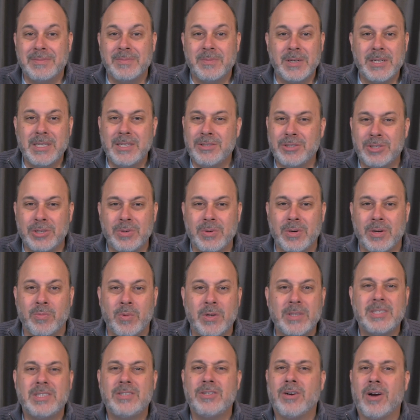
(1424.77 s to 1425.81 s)
What are you doing?
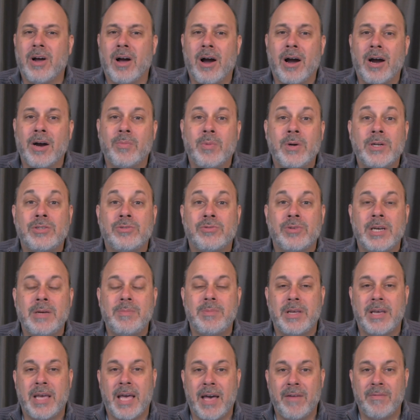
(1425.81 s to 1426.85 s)
What's in your heart? What dream
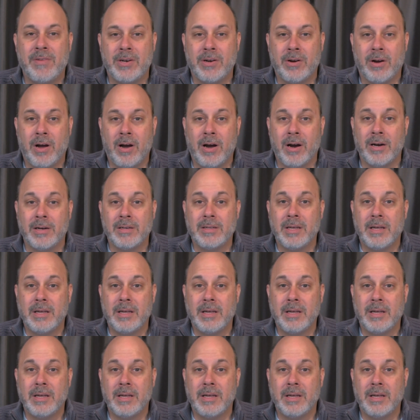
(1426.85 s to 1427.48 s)
do you have in your heart?